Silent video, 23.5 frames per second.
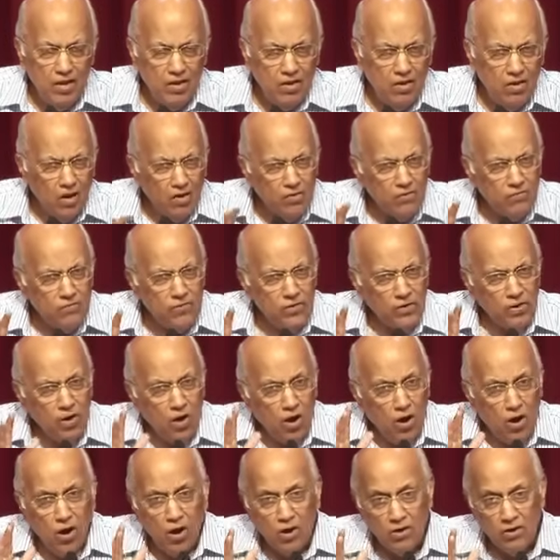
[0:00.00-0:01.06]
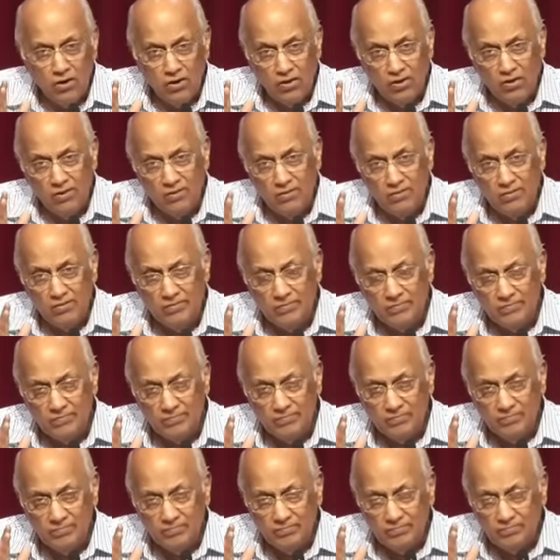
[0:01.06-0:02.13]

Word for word: Not for honor. To